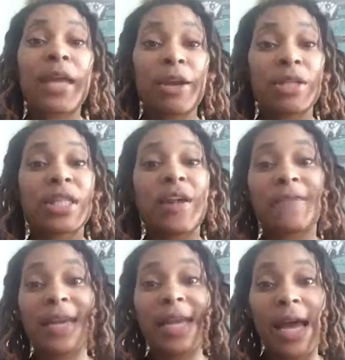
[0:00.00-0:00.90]
get
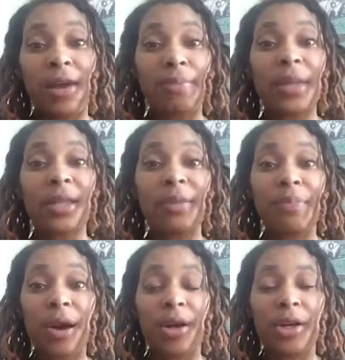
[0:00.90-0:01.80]
yourself an accountability
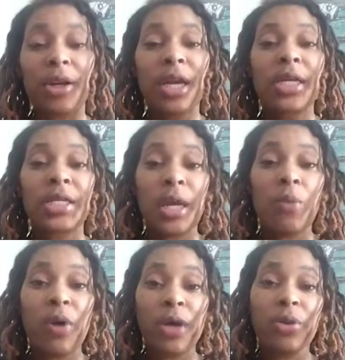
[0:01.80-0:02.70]
partner
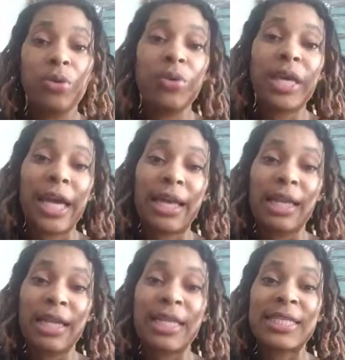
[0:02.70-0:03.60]
someone who can
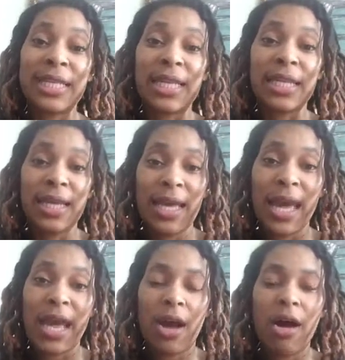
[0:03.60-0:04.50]
listen
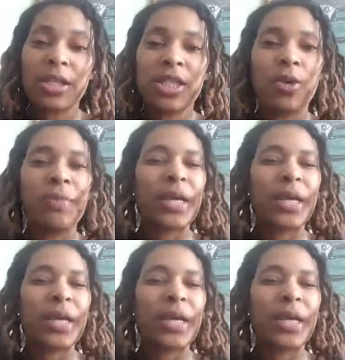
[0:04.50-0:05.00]
and also